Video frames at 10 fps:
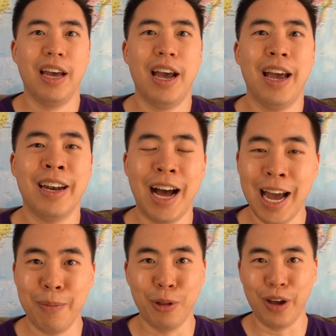And
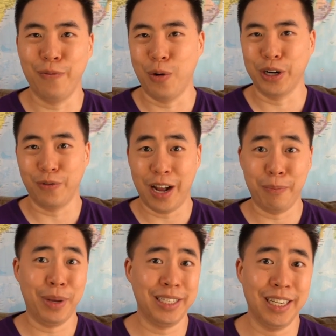I am looking forward to
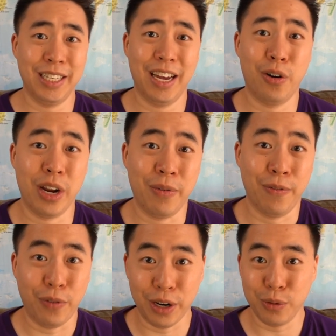flying business or even
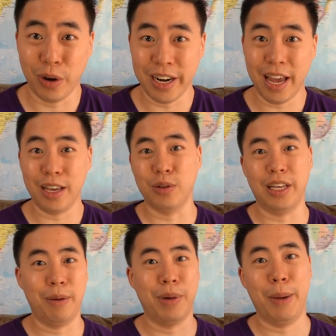first one day
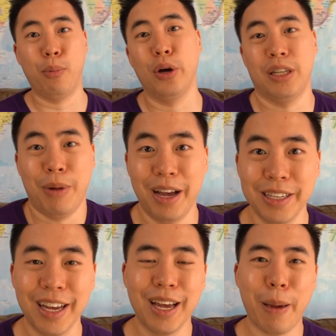using my points and miles,
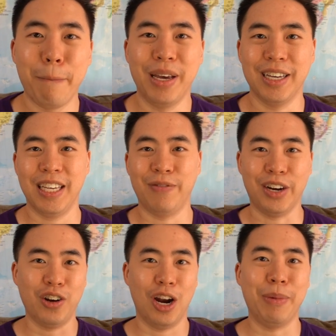because if
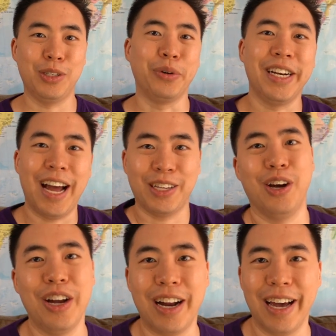their economy is already that
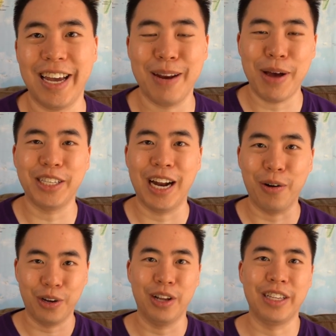good, I can't imagine how
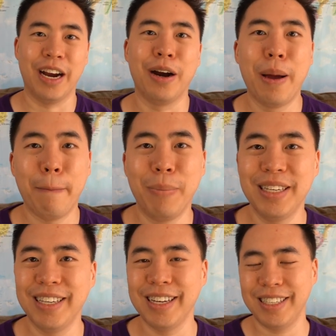good their
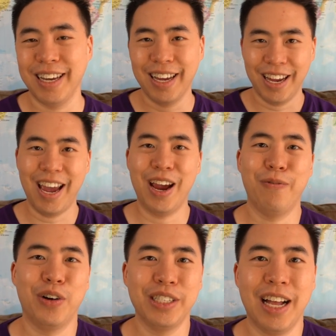business
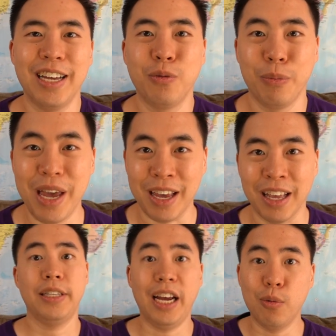and first class will be.
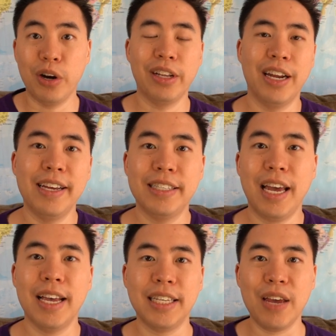Second one on the
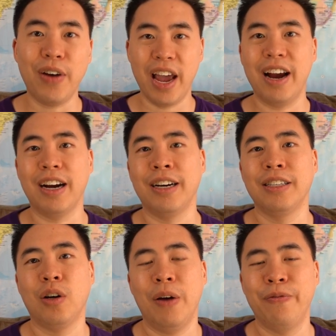list is EVA Air.
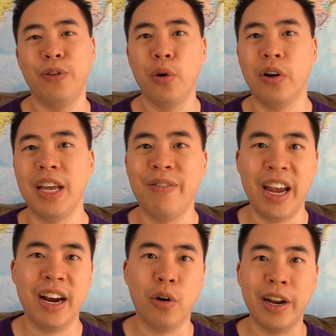So I've flown on EVA
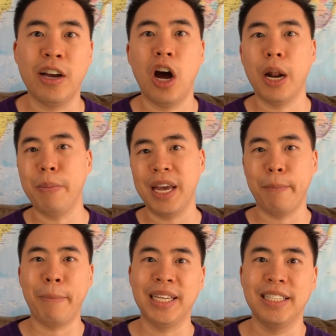Air on economy
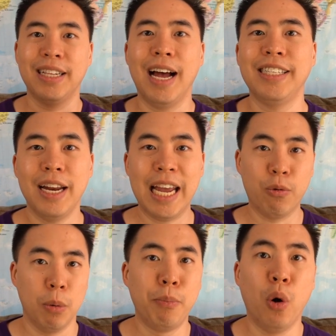and business class, and they
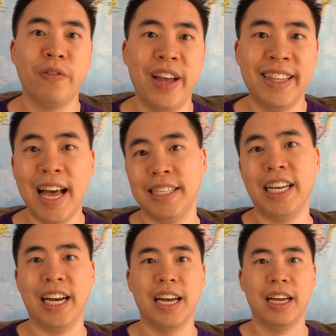were both
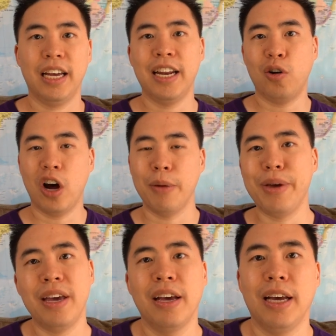fantastic. In
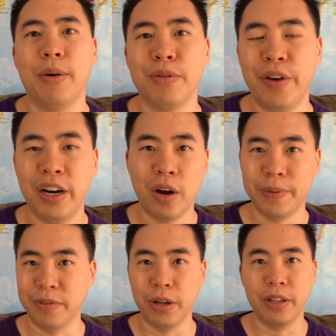economy, it was very
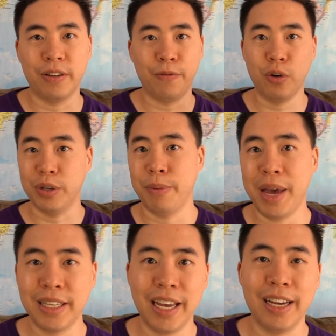comfortable. The food was
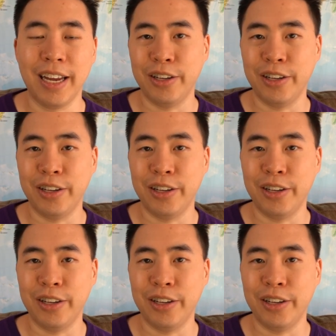amazing.